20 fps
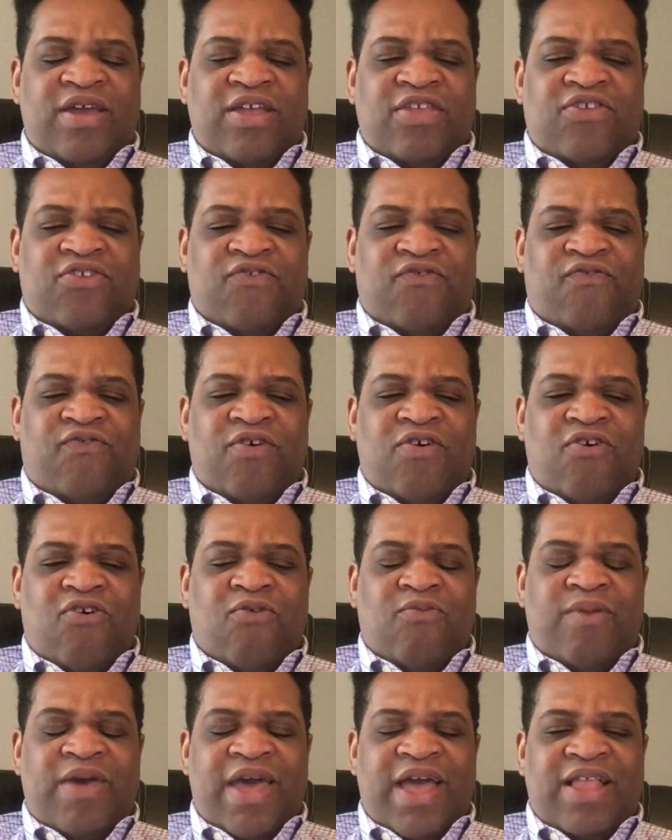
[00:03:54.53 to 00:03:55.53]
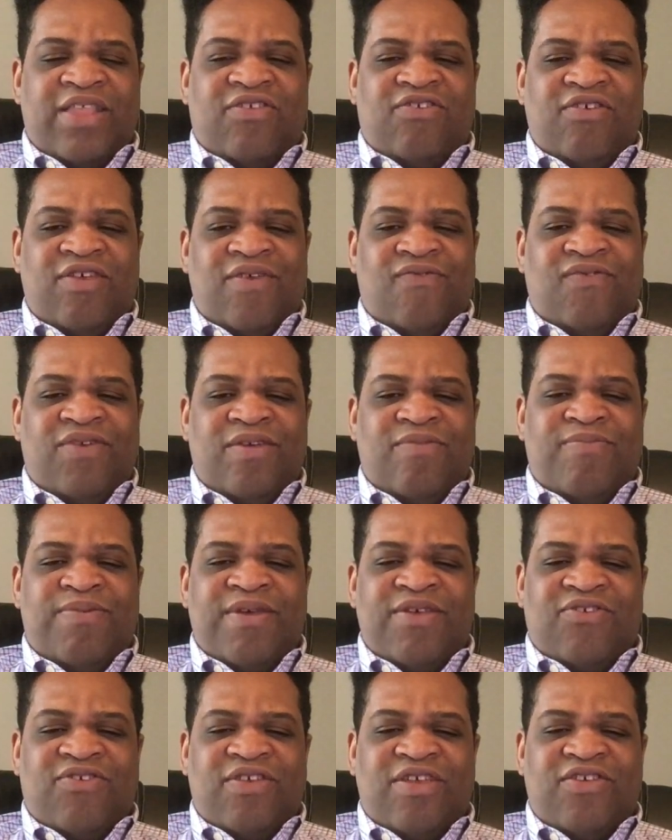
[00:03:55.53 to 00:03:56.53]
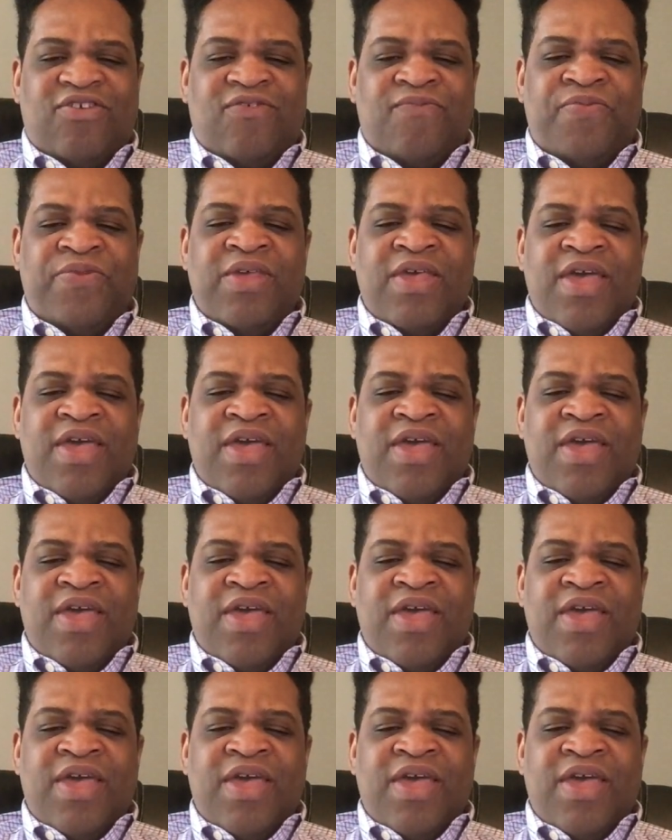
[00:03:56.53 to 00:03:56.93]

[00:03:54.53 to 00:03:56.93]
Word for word: its film and TV business,